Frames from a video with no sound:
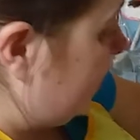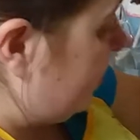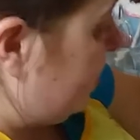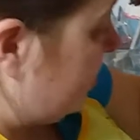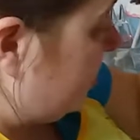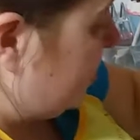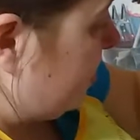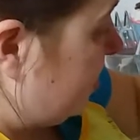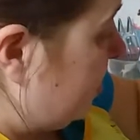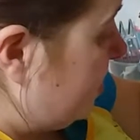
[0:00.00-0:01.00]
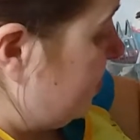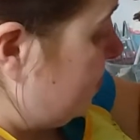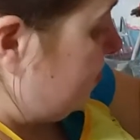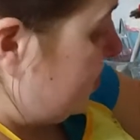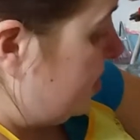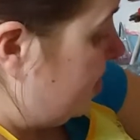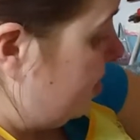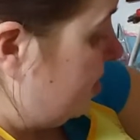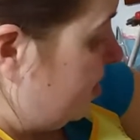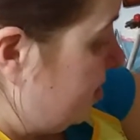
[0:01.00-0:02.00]
like,
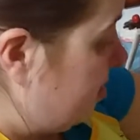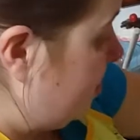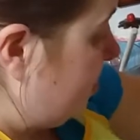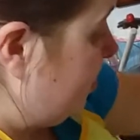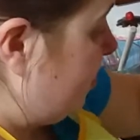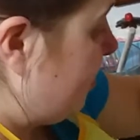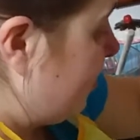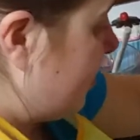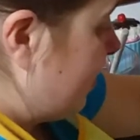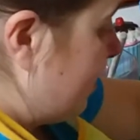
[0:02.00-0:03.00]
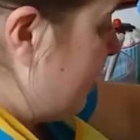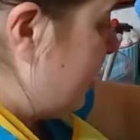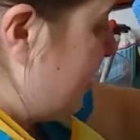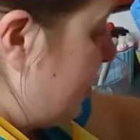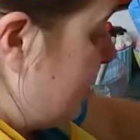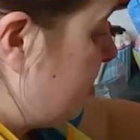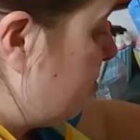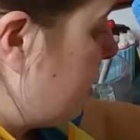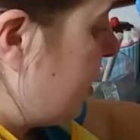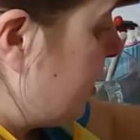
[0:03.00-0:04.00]
oh, it's
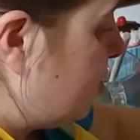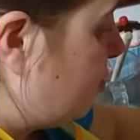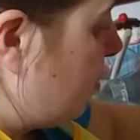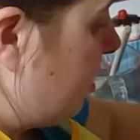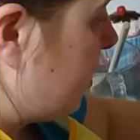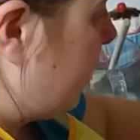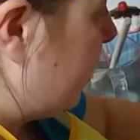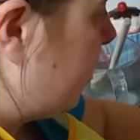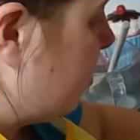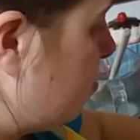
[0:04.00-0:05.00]
not really his fault, I guess.